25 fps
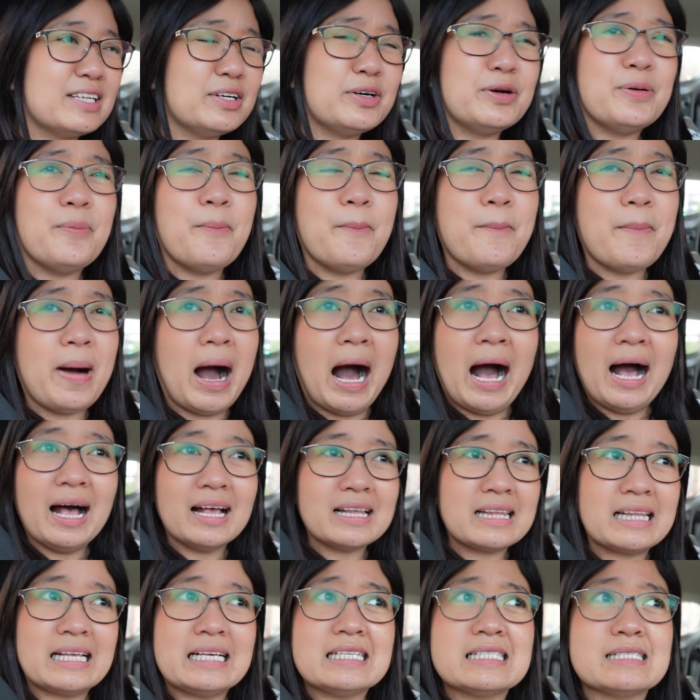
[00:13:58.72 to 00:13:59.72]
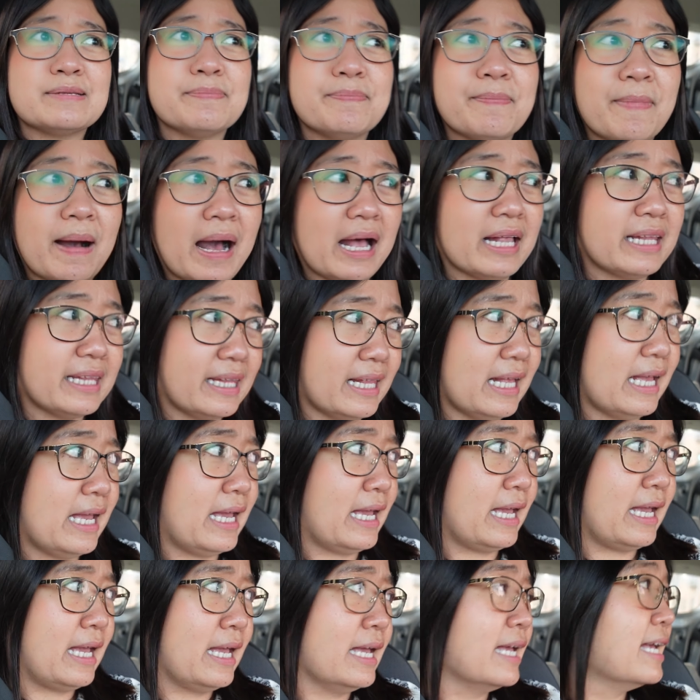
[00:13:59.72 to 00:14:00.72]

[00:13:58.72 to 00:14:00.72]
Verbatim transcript: Correct. Your math is nothing.